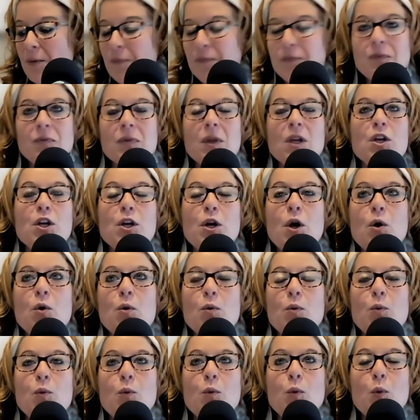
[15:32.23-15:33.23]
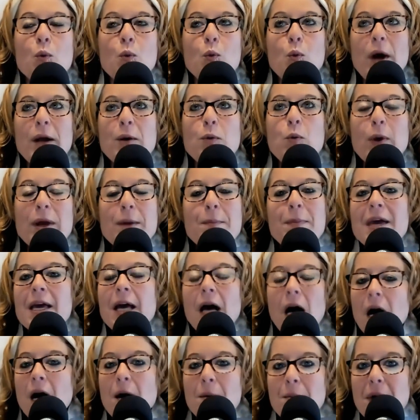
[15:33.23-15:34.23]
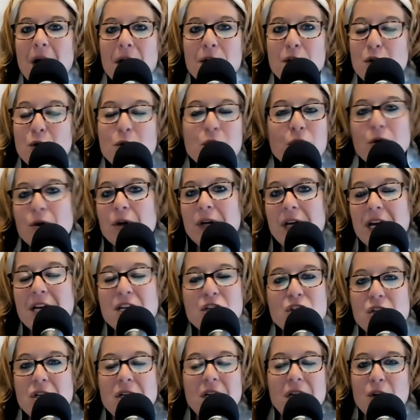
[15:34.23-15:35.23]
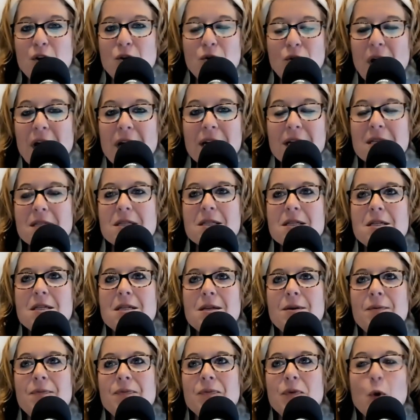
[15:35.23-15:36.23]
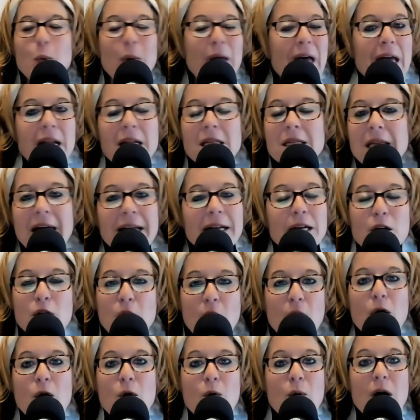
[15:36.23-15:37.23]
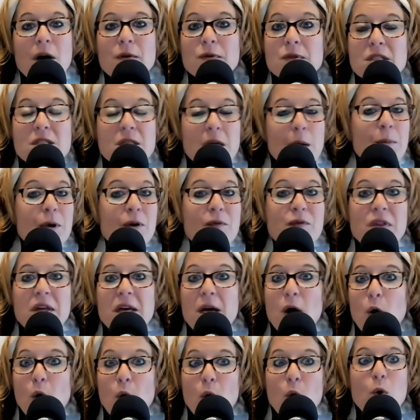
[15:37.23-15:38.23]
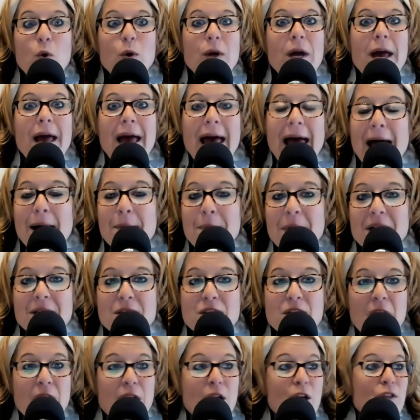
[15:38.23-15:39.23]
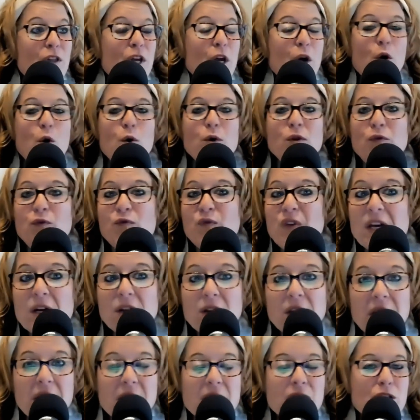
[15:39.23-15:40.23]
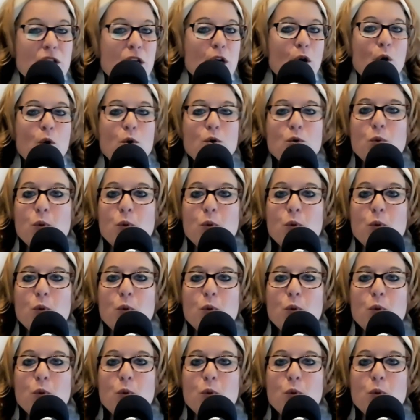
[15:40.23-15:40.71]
we become a new creation in Christ, we got to let go of some of the old habits, the old feelings, the old rituals.